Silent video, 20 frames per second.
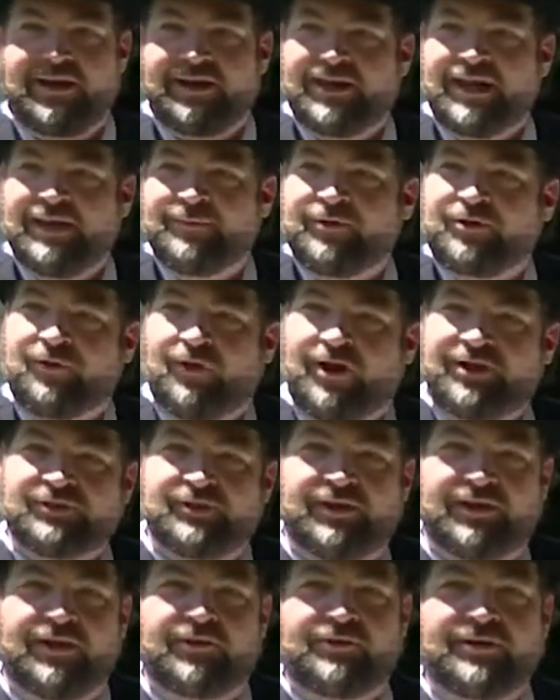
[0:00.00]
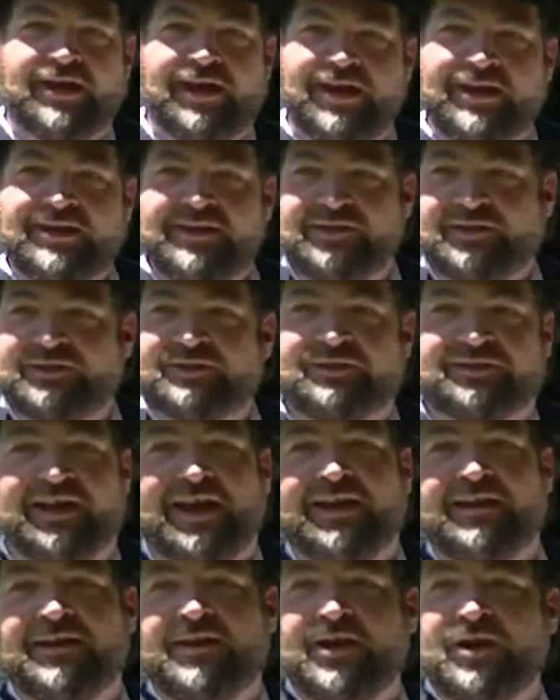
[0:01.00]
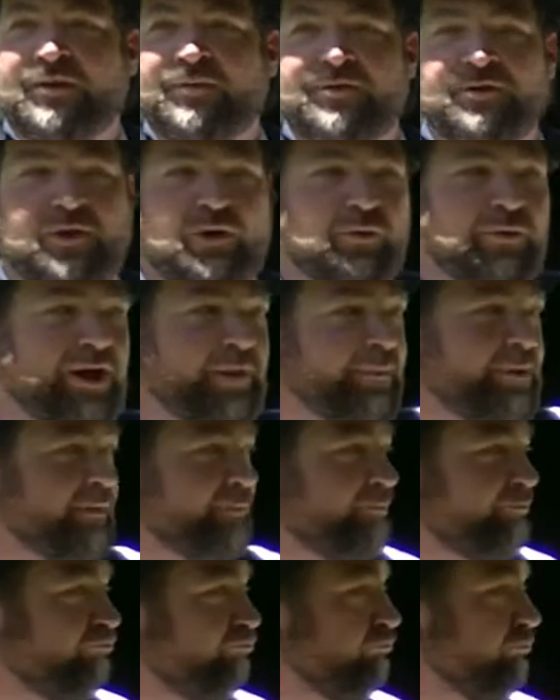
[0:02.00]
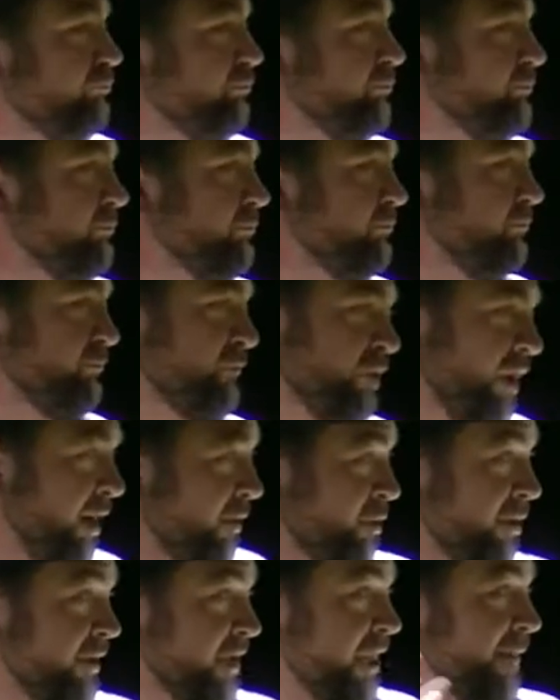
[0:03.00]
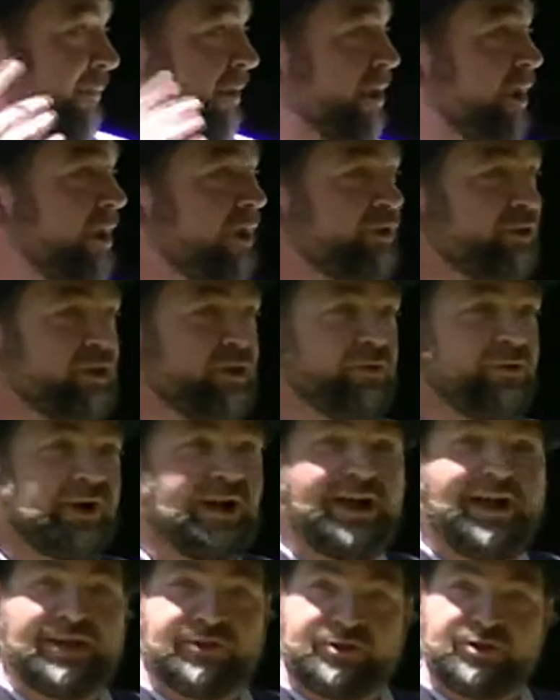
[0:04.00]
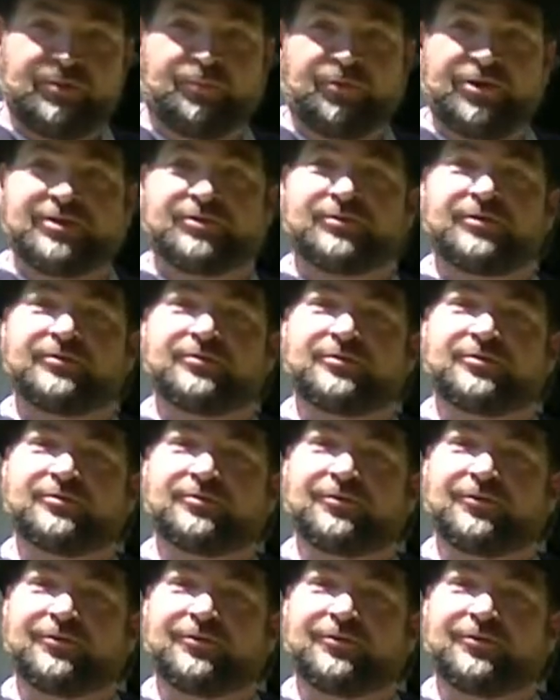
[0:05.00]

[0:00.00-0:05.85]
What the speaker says: I came across another Yankee just standing there with no weapon. I took him along too, and I had two prisoners.